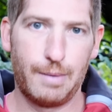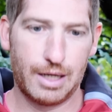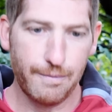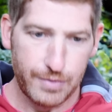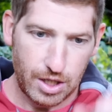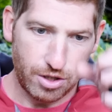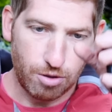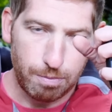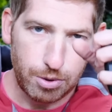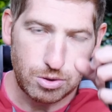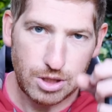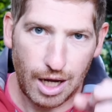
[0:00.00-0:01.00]
Like your
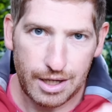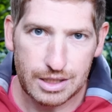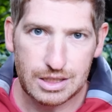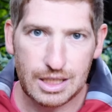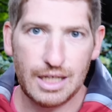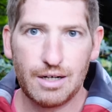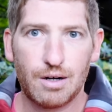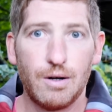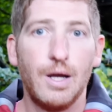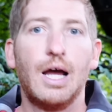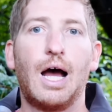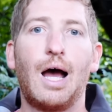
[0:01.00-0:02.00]
blue dot is here,
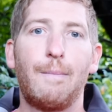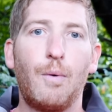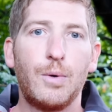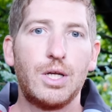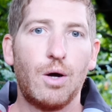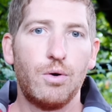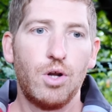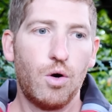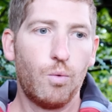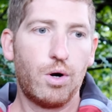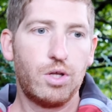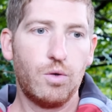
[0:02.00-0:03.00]
uh, but we don't know
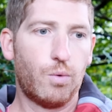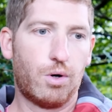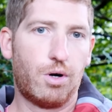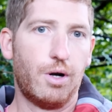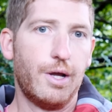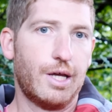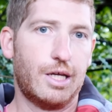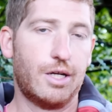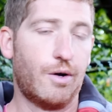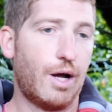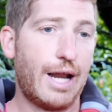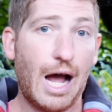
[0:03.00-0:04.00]
where you were, you
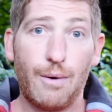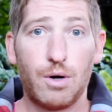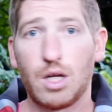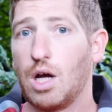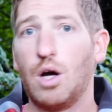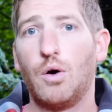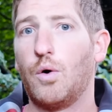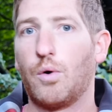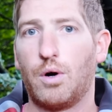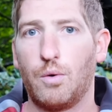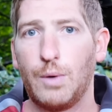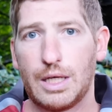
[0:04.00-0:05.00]
know, an hour ago
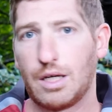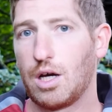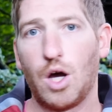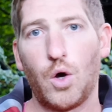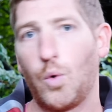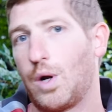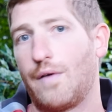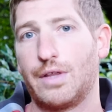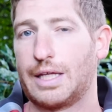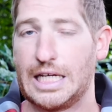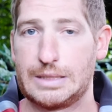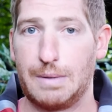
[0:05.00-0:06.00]
or a week ago, whatever
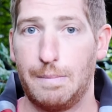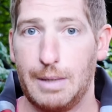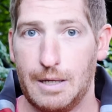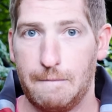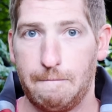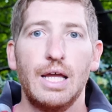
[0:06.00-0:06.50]
the case may be.